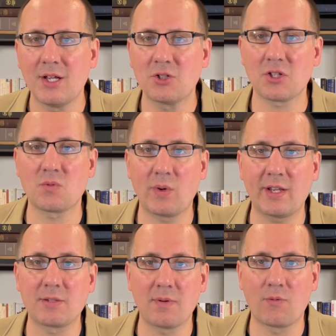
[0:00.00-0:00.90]
just
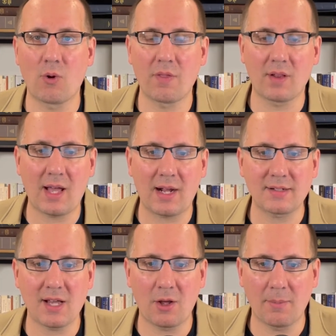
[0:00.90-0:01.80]
weeks before the
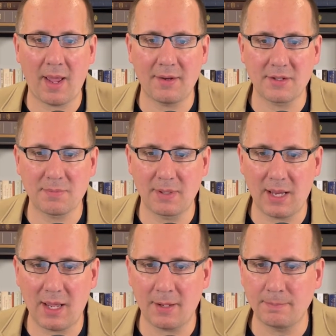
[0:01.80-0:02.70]
lockdown madness
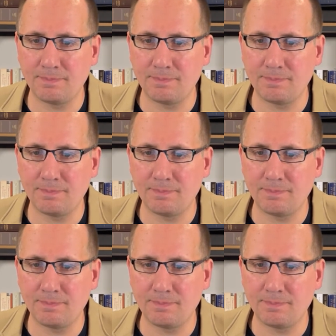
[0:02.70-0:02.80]
began.